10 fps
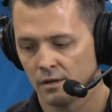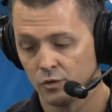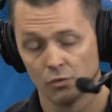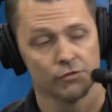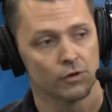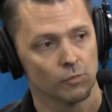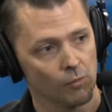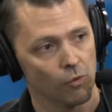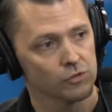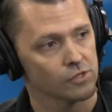Dual
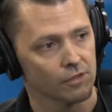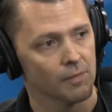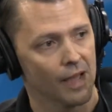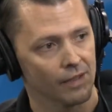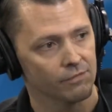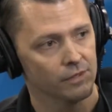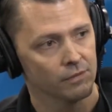Thunderbolt ports on the back of it.